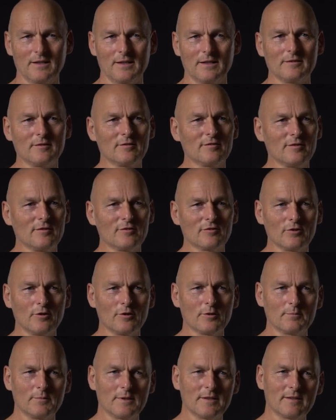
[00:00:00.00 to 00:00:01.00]
And she
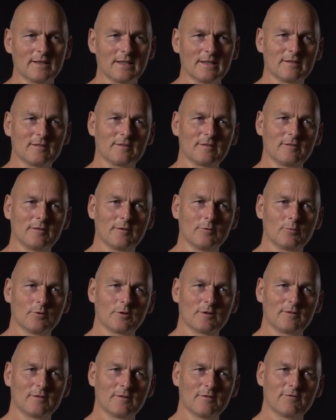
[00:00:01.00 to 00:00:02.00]
told me that she
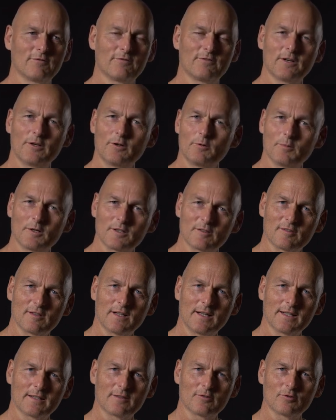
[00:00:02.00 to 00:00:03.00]
would very much
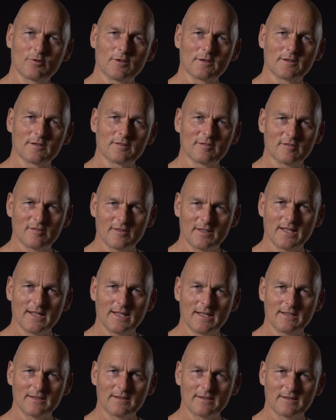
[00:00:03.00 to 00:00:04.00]
like to
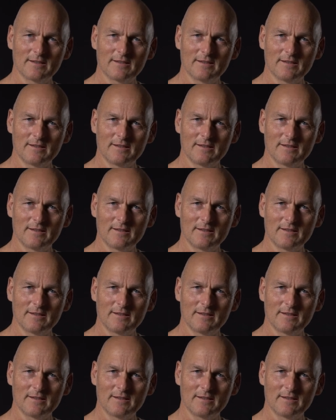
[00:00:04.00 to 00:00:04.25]
understand